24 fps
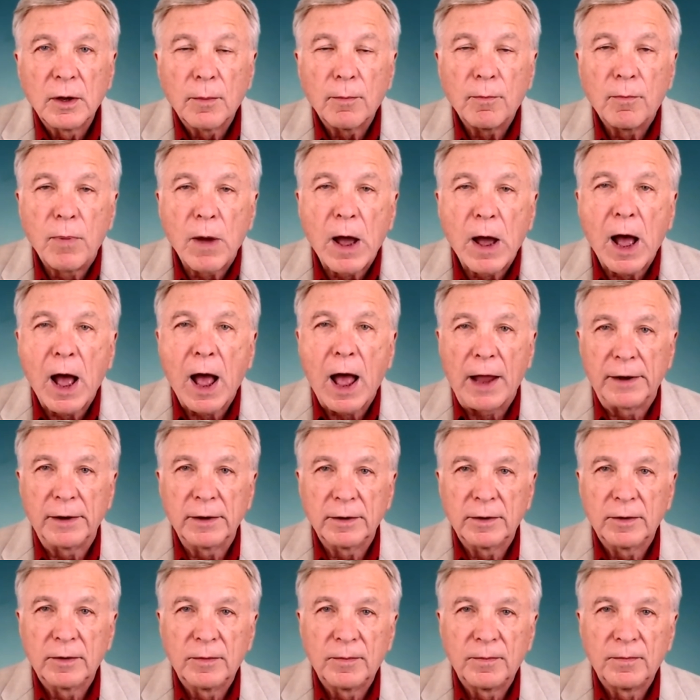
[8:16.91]
But
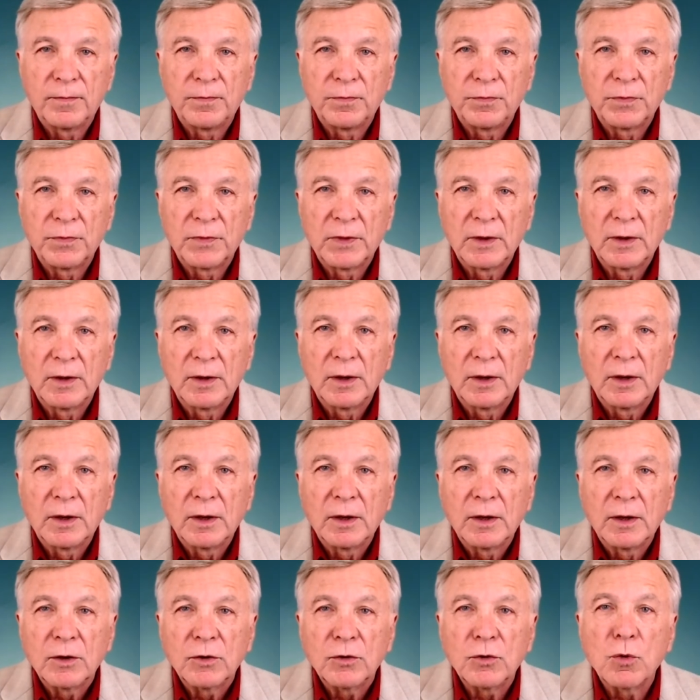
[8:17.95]

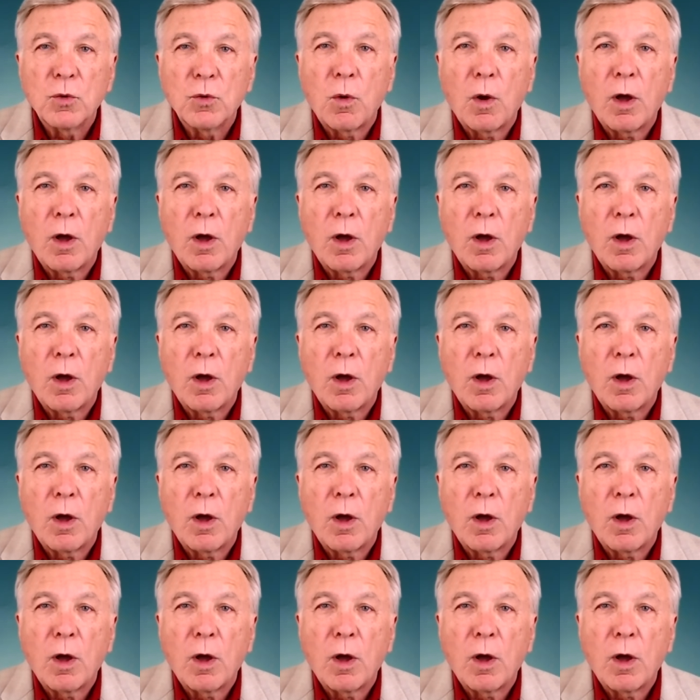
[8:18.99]
you